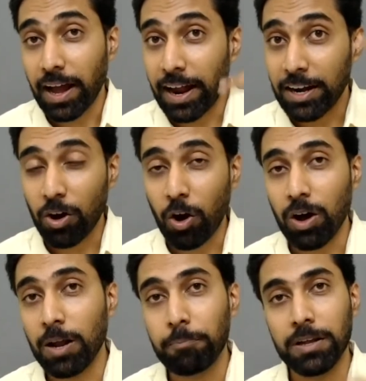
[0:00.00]
and
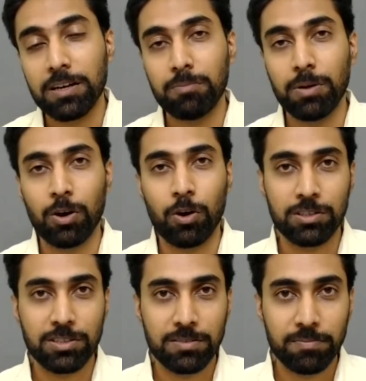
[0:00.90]
all applicable
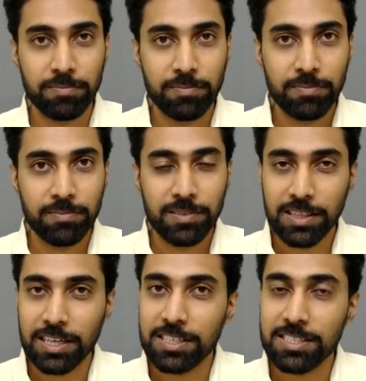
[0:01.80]
laws.
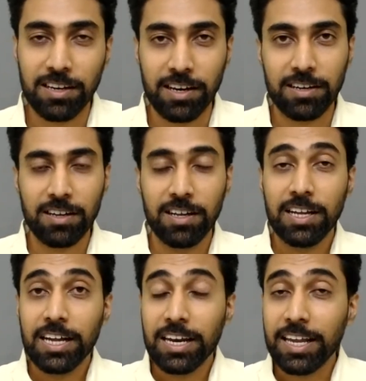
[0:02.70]
That is great.
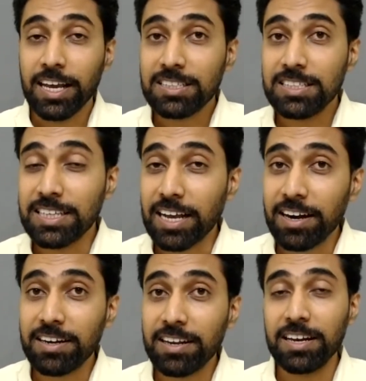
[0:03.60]
Next is
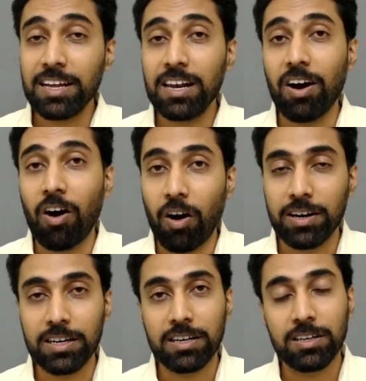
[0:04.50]
secretarial
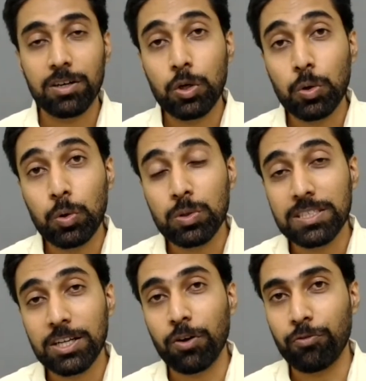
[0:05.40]
audit
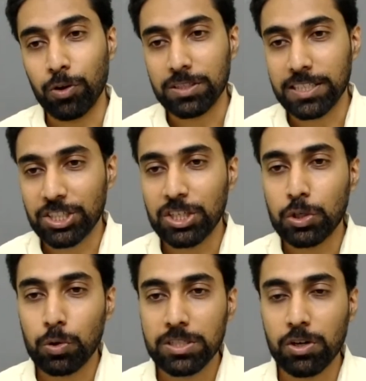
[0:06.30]
204, section
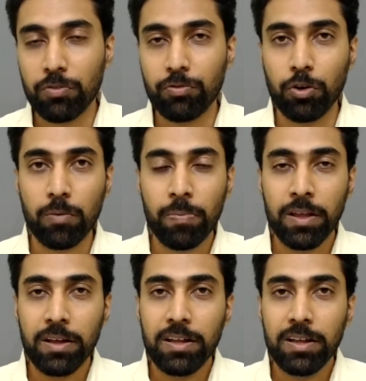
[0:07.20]
204.
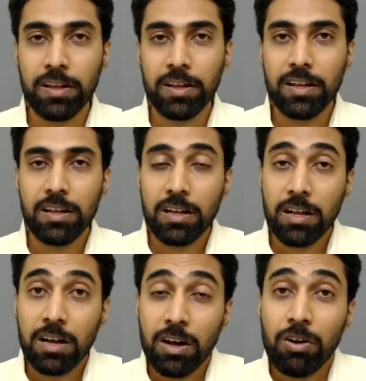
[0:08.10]

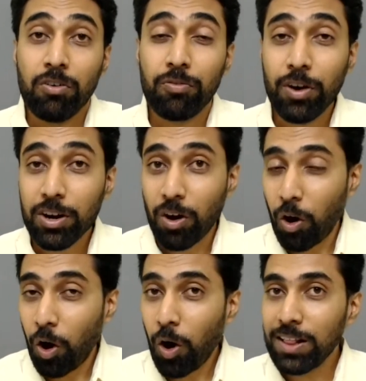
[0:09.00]
For
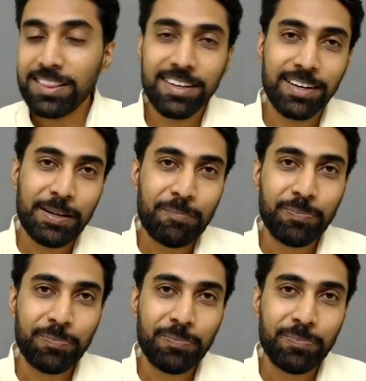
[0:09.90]
all the